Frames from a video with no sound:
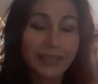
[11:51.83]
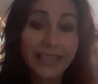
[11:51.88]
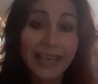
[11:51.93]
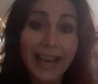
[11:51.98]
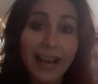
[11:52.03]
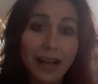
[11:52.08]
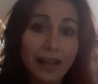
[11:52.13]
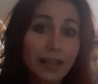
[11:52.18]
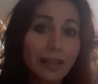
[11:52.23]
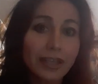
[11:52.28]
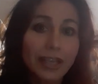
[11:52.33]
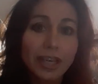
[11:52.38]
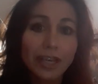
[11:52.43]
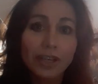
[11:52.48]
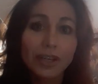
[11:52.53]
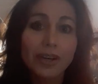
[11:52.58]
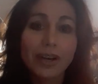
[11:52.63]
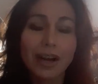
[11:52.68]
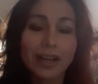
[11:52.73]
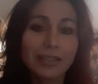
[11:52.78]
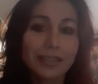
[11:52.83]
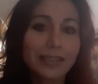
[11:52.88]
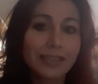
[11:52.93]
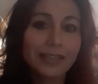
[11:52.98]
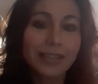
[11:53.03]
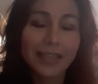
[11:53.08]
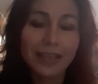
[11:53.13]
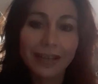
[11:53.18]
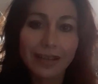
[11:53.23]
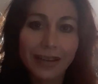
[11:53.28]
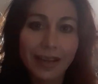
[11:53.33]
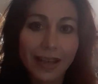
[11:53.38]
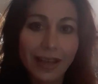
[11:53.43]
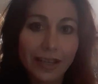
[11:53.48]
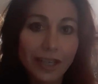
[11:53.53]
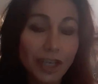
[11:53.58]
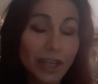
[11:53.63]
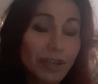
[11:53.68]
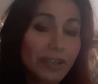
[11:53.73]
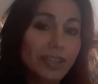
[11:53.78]
Collier on
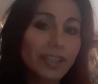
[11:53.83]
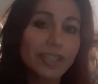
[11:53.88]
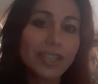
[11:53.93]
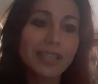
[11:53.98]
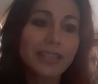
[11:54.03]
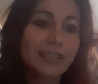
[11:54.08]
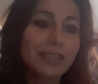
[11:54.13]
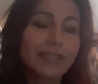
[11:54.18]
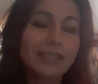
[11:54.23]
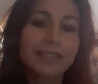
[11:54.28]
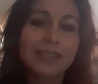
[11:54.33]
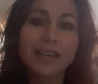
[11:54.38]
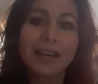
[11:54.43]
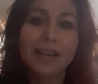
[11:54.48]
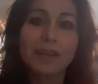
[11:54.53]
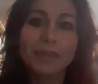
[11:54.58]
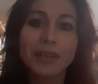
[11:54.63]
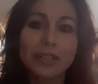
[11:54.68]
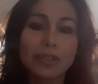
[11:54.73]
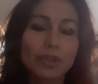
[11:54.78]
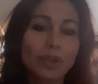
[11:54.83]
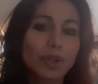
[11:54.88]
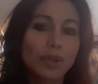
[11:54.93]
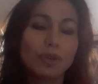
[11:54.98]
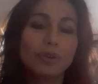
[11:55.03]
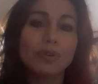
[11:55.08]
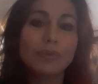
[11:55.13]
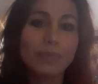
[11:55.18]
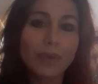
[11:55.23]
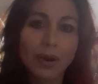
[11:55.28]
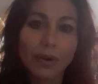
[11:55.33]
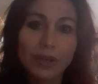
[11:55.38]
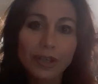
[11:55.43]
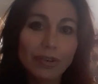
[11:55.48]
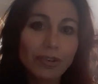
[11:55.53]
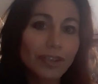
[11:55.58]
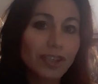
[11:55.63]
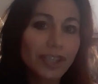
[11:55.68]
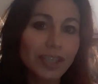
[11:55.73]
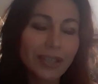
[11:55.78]
CNN. You're just as dumb as Kumo.
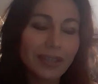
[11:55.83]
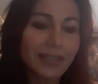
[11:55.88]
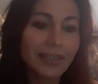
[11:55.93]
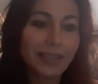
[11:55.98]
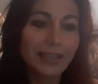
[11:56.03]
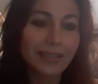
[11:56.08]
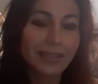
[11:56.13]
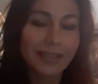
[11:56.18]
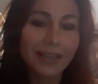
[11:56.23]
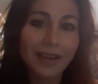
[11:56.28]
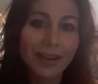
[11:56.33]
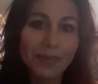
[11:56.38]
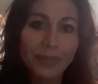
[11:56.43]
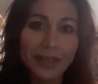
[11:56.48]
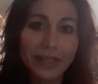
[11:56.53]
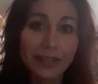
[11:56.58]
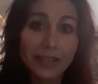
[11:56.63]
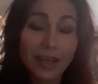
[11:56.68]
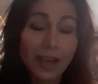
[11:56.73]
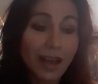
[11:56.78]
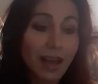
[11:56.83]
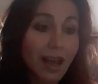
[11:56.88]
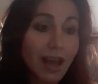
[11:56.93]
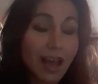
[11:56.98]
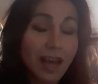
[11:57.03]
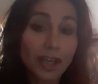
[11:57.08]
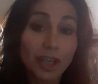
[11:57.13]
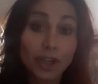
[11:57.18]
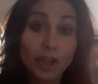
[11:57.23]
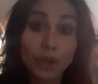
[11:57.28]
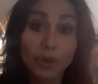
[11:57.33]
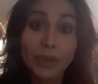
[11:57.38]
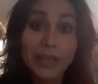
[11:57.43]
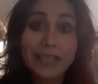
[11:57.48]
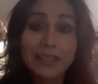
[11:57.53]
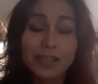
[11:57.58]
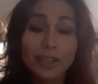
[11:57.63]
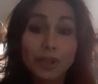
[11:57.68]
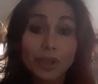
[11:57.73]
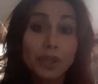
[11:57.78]
You're just as dumb as
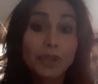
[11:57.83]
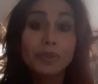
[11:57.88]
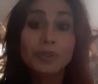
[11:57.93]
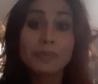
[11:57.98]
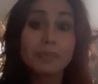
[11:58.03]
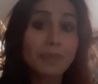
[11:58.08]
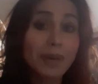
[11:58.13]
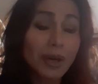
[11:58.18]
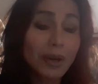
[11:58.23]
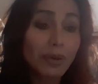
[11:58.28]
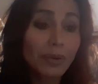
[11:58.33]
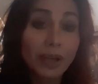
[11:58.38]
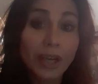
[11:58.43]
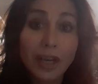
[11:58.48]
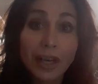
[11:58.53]
Chris Kumo.